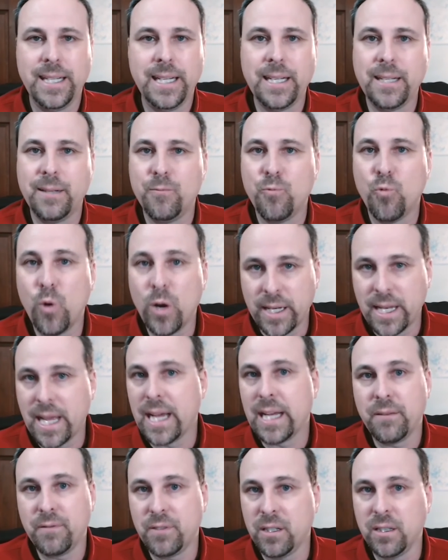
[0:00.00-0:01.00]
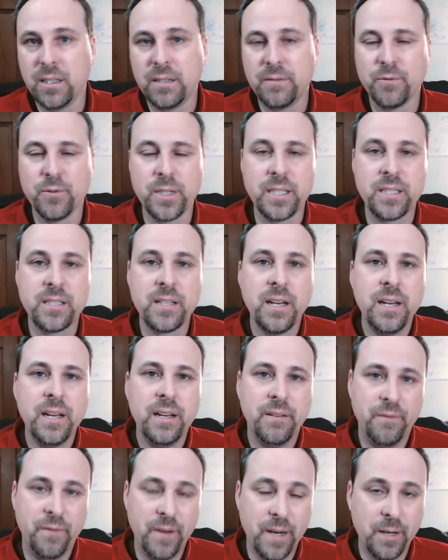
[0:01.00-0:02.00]
in one night of deliveries
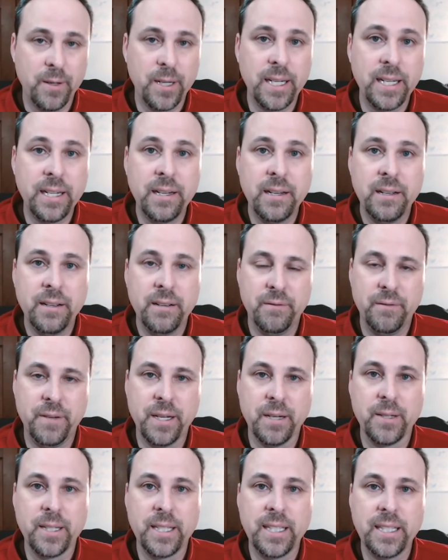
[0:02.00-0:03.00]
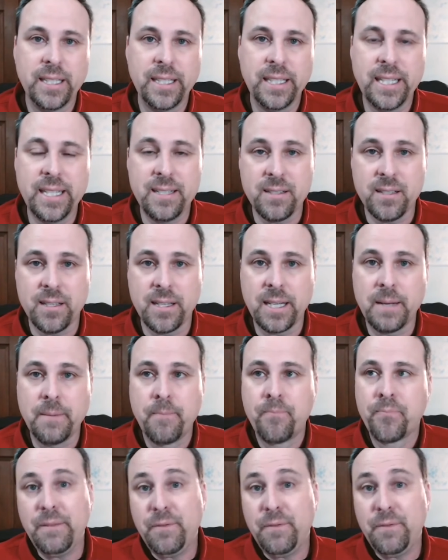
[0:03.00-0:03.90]
very, very easily.